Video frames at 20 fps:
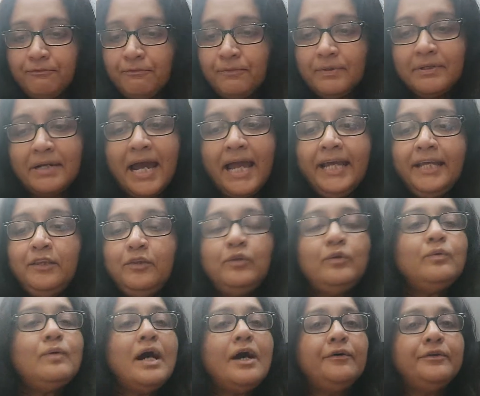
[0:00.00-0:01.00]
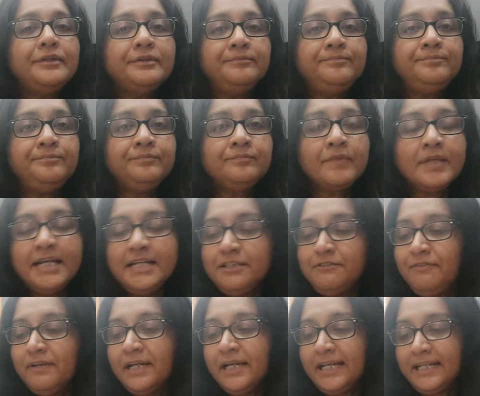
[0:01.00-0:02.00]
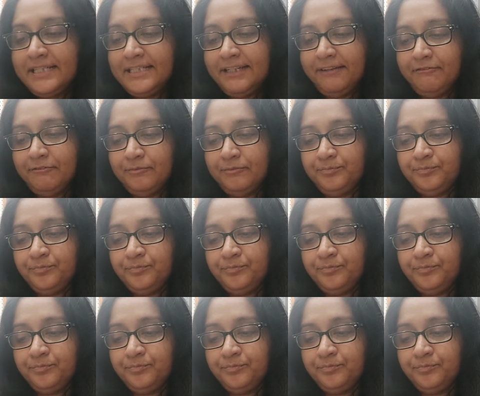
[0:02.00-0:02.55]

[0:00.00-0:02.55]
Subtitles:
right throughout, is figurative.